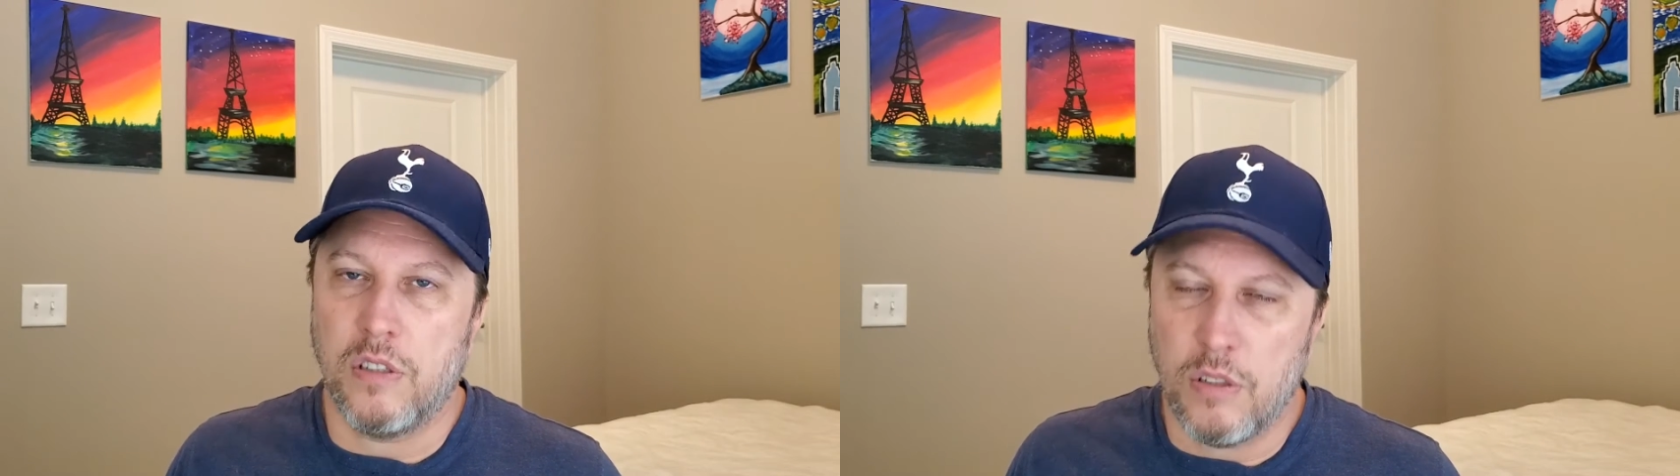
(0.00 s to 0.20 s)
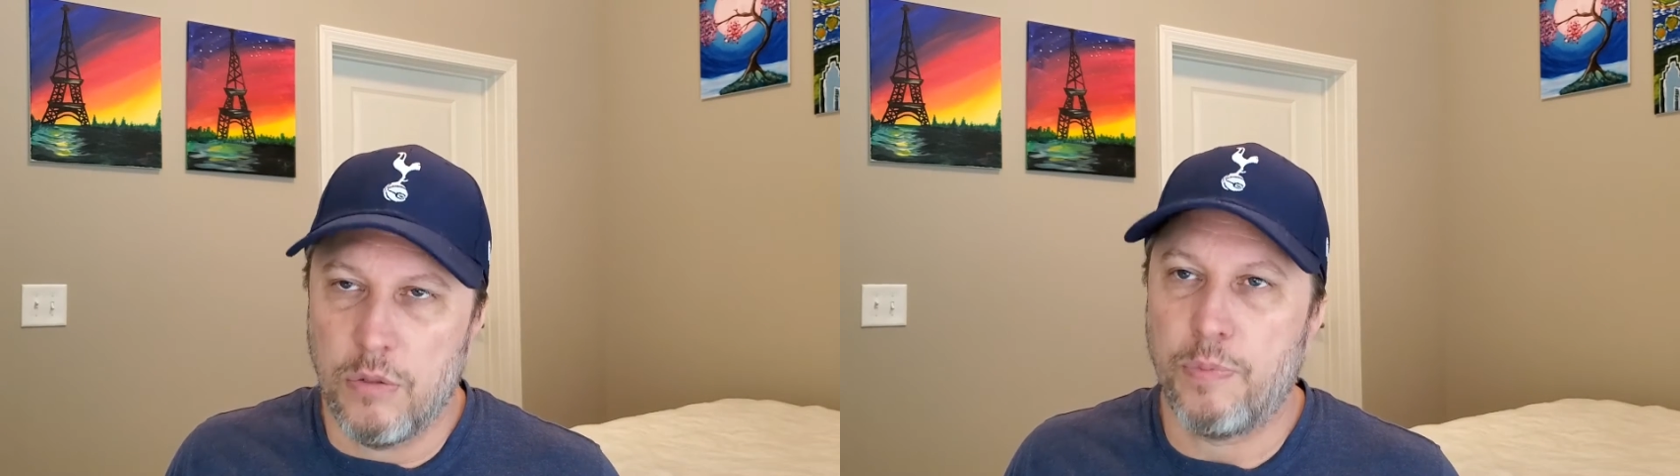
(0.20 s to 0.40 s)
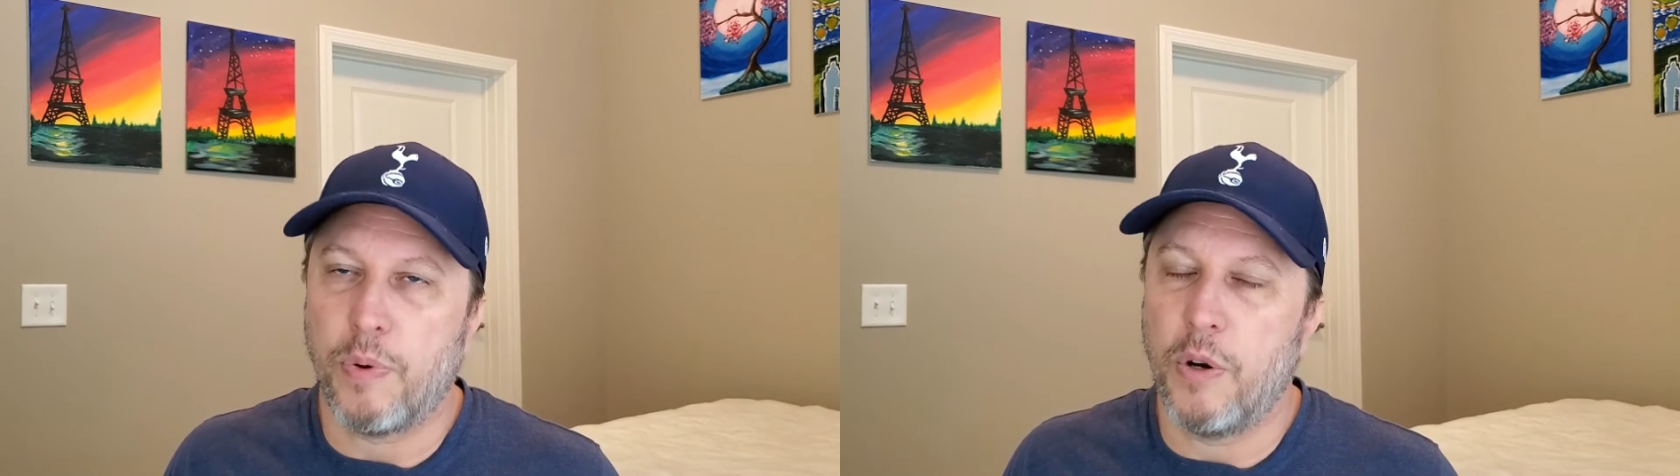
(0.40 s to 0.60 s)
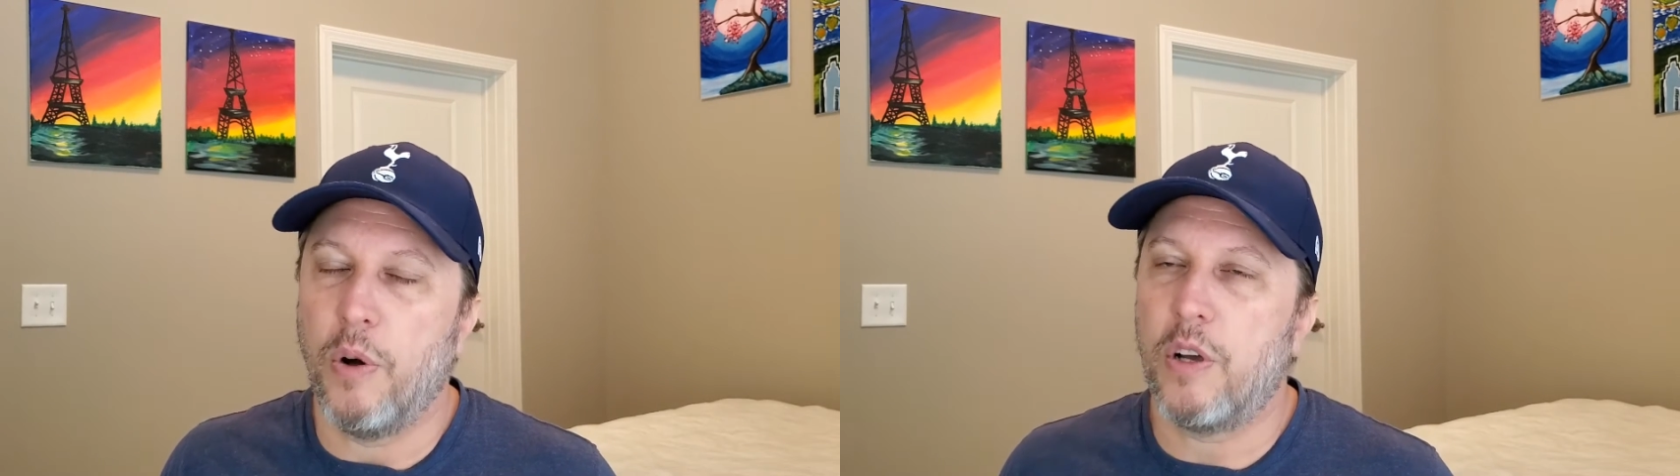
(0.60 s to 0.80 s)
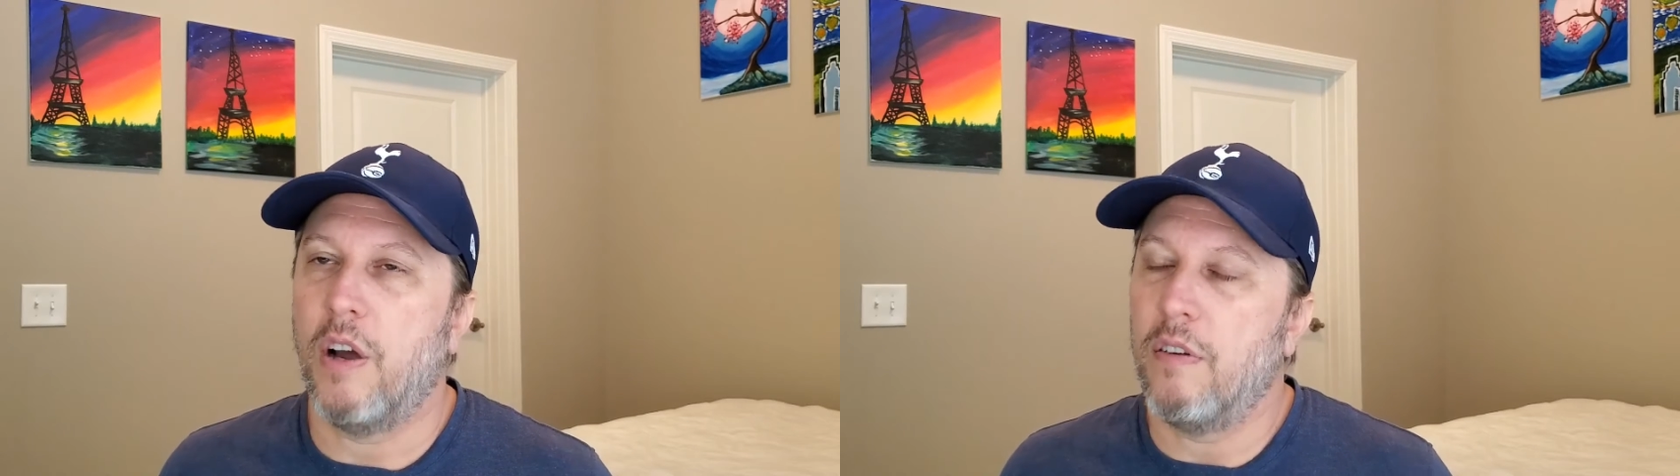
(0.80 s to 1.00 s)
it was pretty
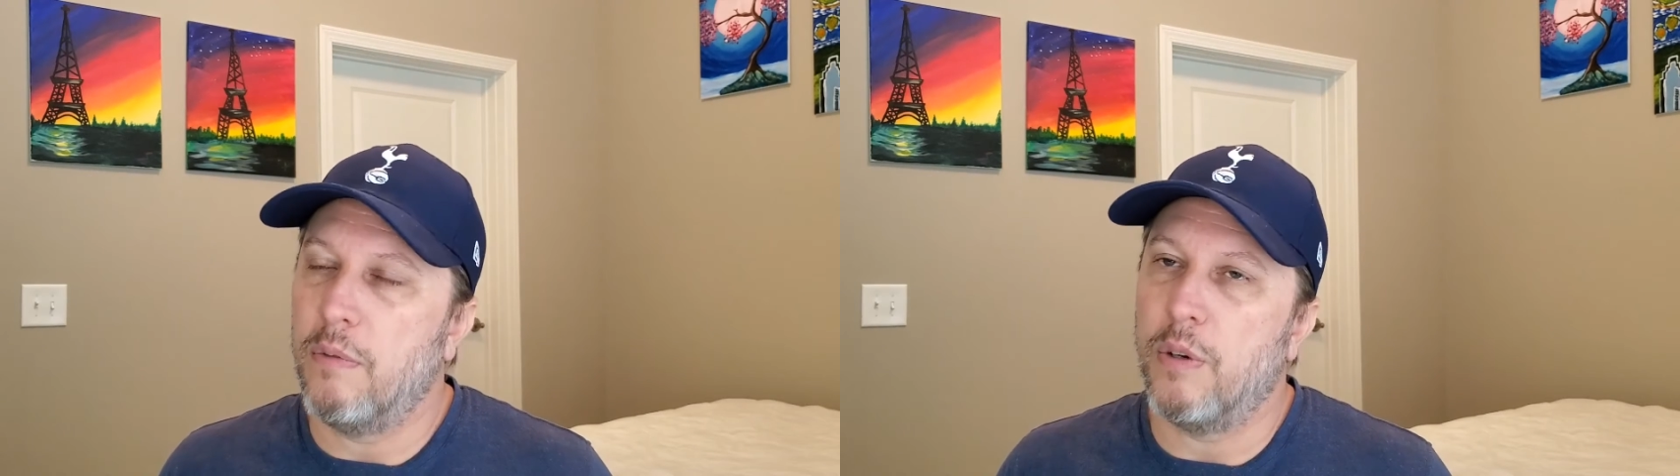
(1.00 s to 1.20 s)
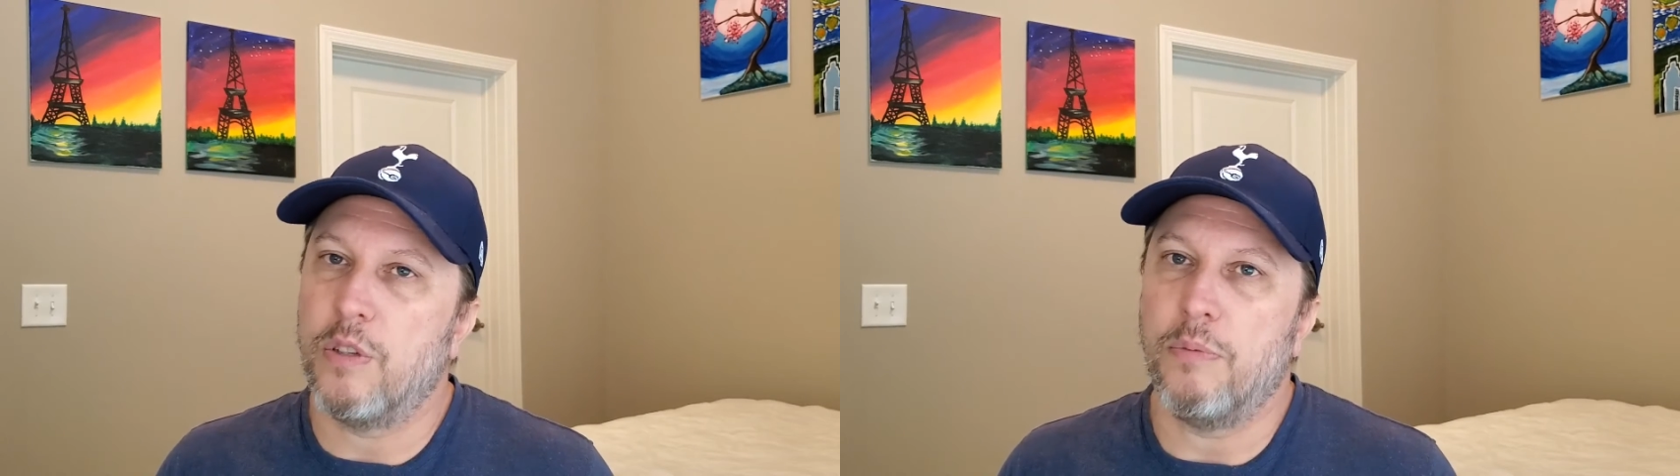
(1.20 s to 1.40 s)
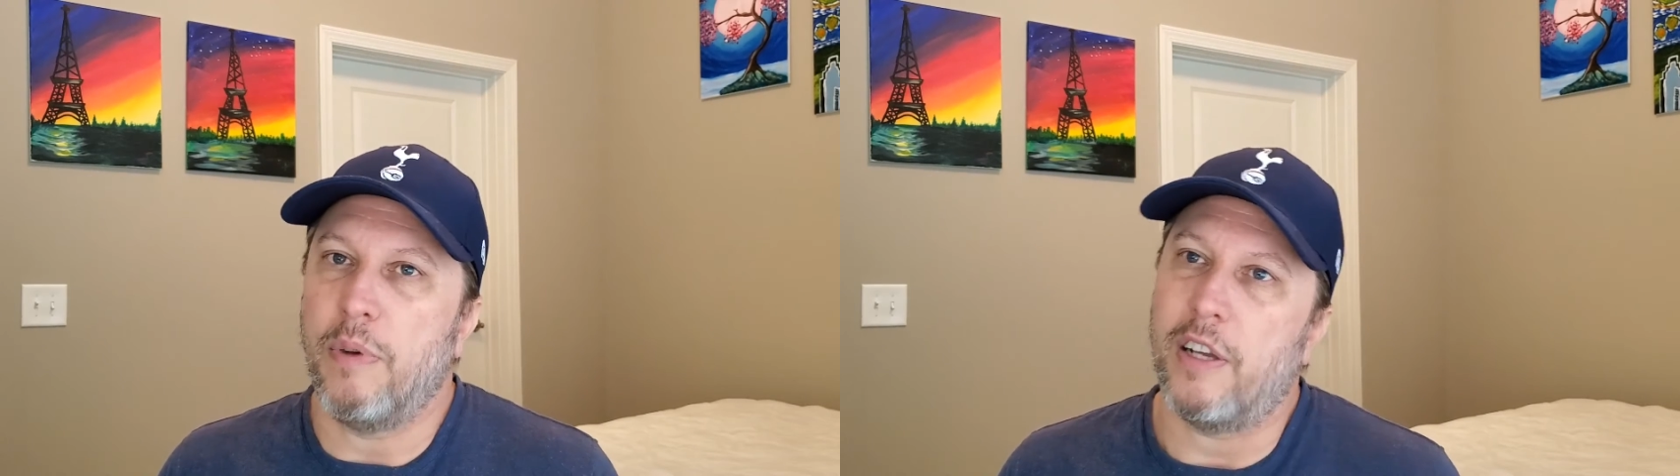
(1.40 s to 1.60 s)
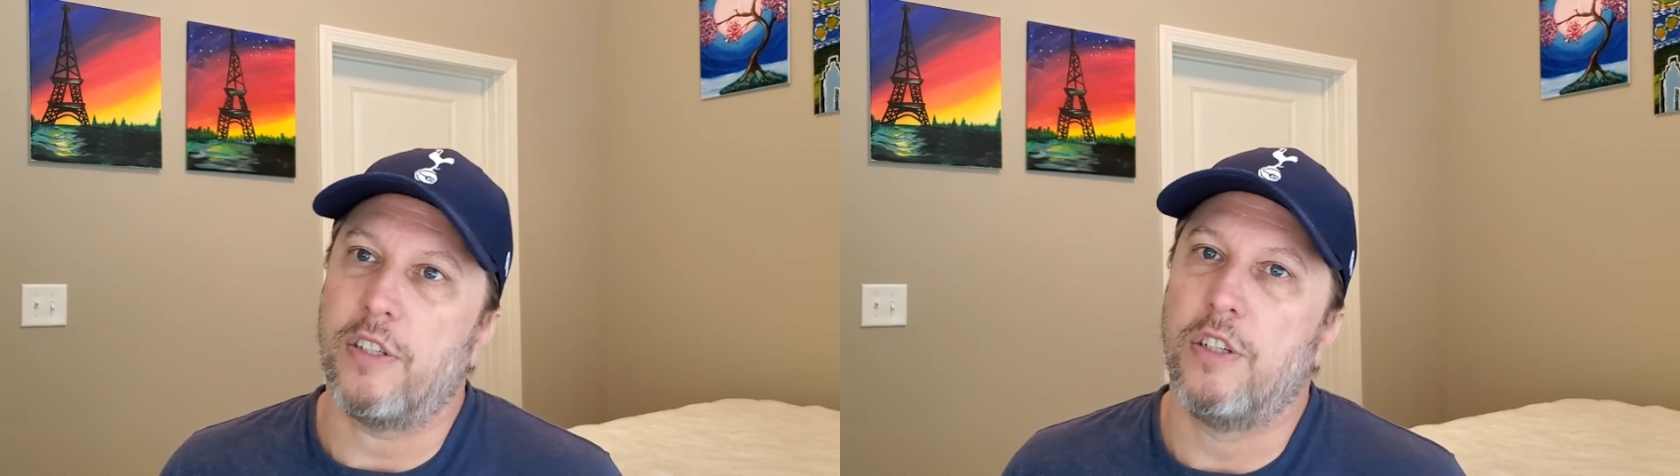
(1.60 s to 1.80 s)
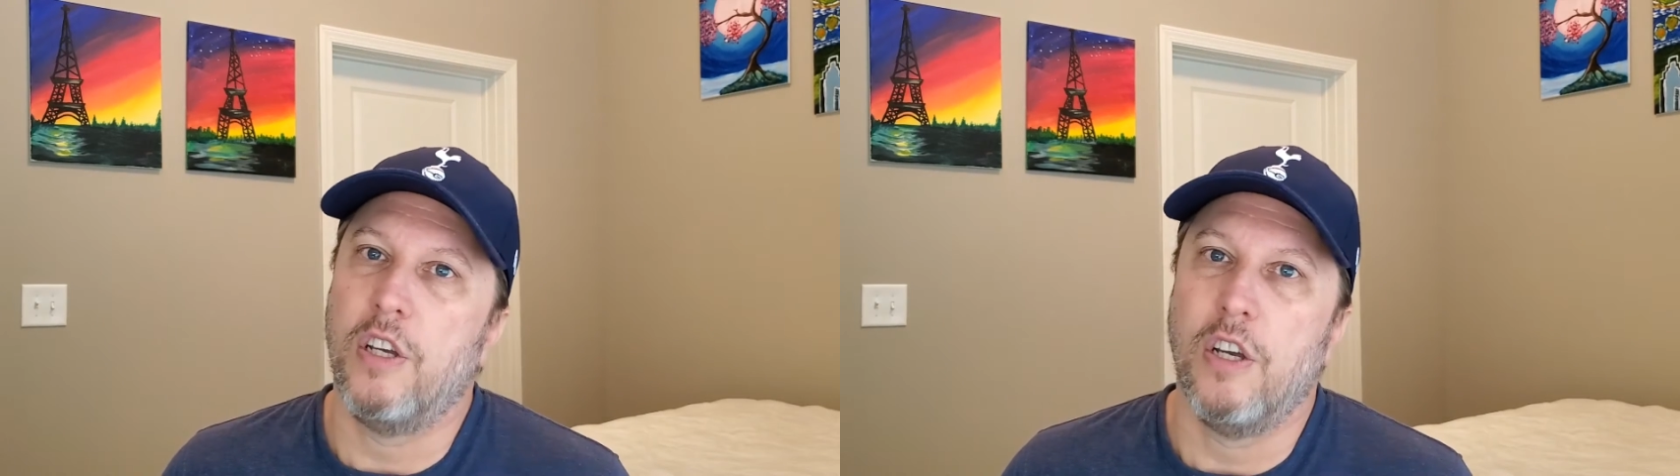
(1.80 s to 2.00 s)
well covered most of the match.